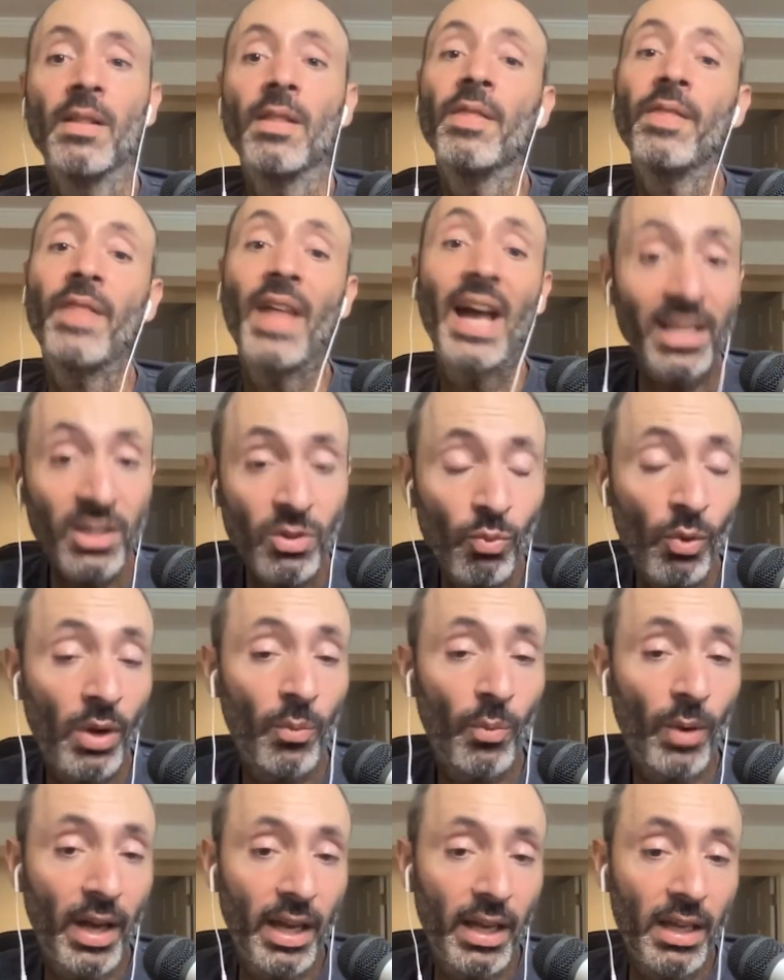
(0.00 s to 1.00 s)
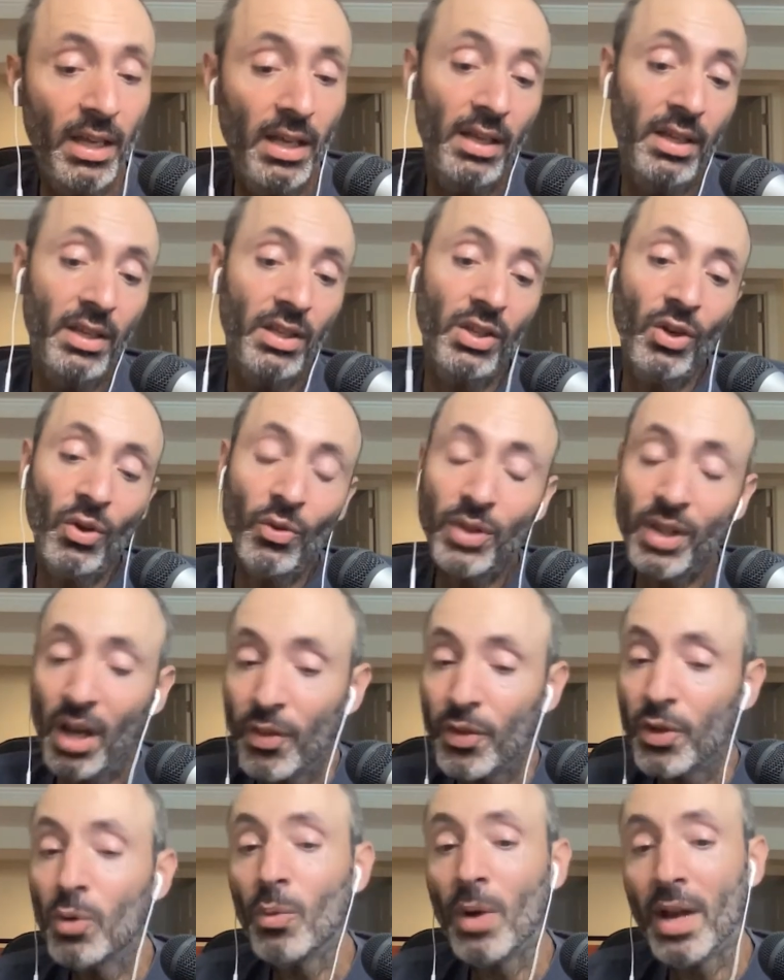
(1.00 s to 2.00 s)
That's one way. You know, the
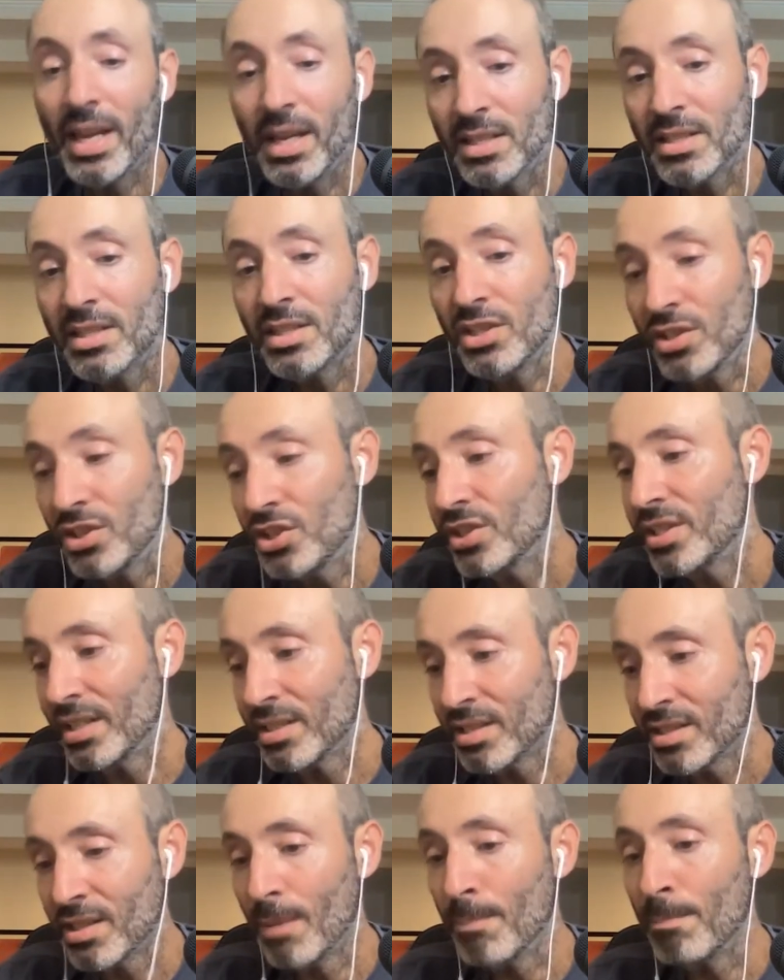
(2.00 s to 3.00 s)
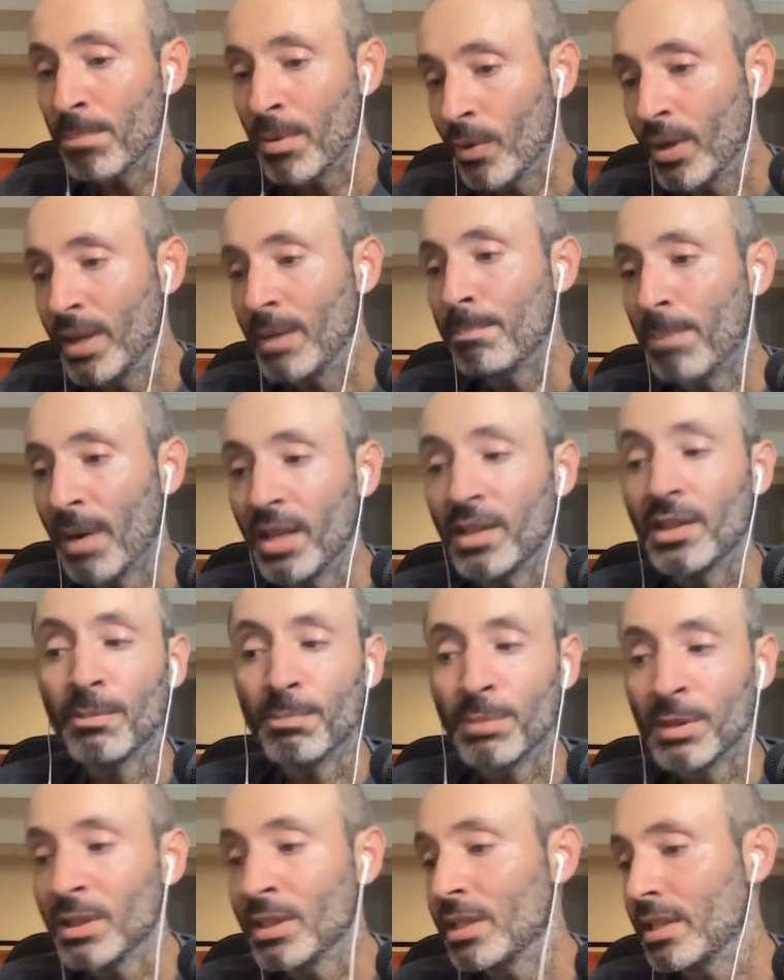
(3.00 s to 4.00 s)
other way is to just at some point bite the
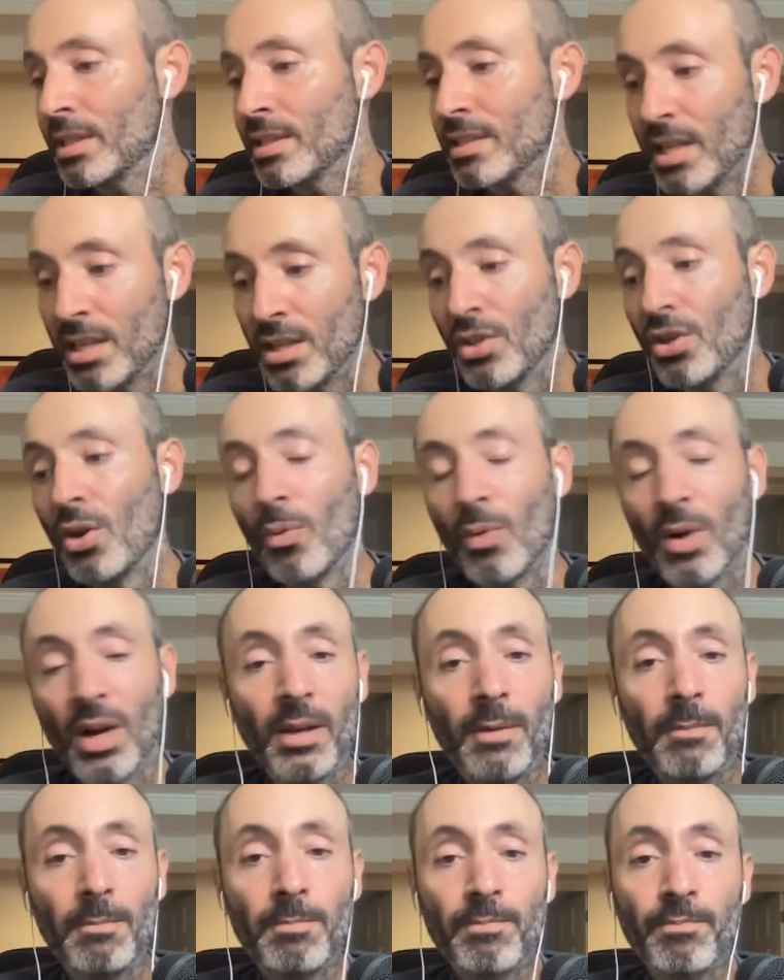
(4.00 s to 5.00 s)
bullet and say, you know what?